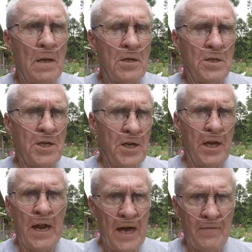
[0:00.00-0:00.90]
she
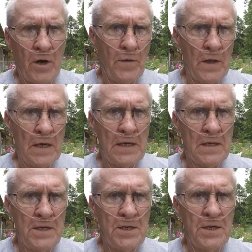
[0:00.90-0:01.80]
didn't have it on the
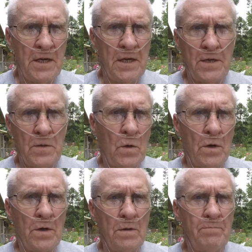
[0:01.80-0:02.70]
leash, and he told
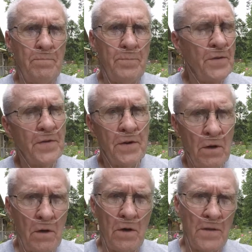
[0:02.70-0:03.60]
her to put the
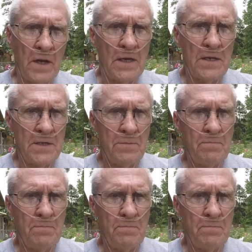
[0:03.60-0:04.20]
dog on the leash,